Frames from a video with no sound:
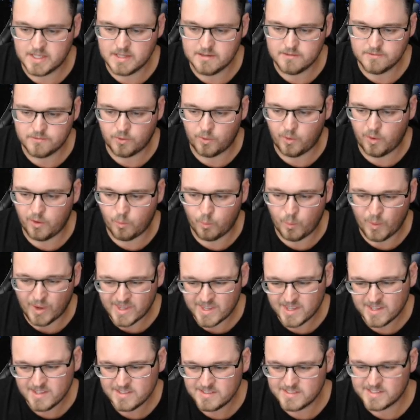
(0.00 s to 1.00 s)
for a
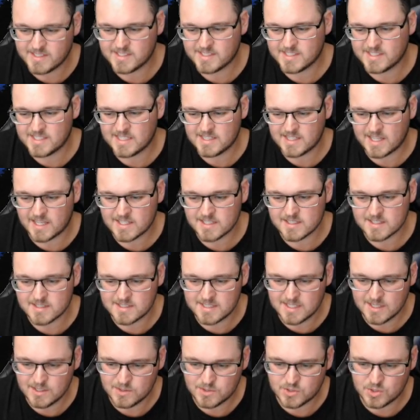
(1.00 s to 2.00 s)
winger, just doesn't
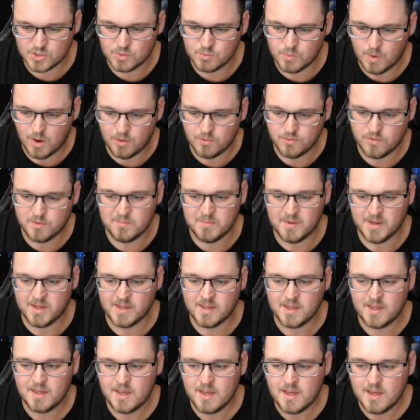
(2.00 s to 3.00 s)
sit too well for
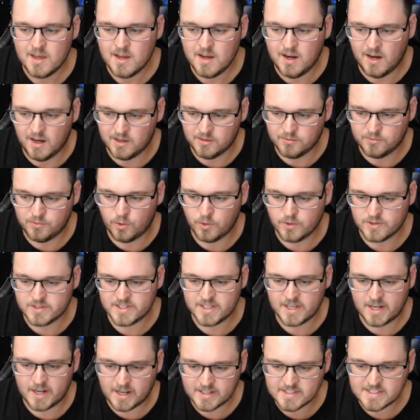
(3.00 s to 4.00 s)
me,
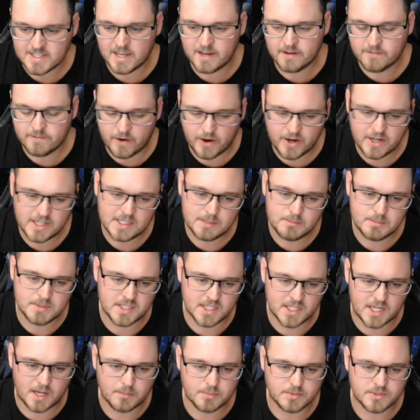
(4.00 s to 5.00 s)
unfortunately, and I see a very
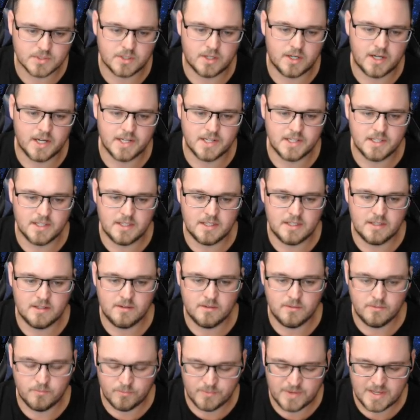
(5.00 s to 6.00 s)
limited upside
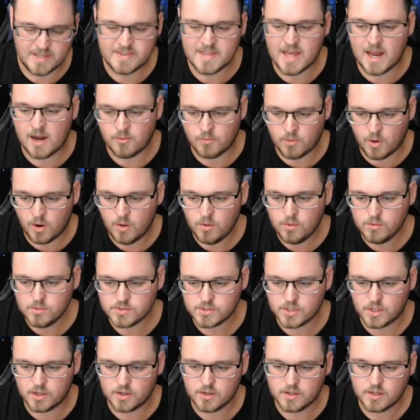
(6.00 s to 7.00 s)
in that role.
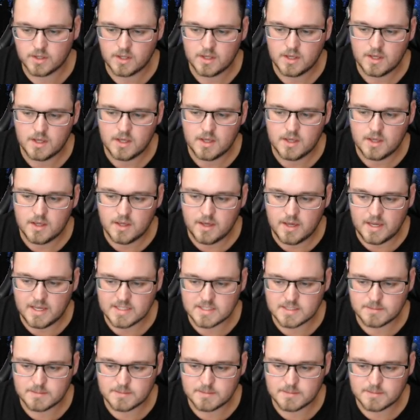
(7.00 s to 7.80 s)
So it's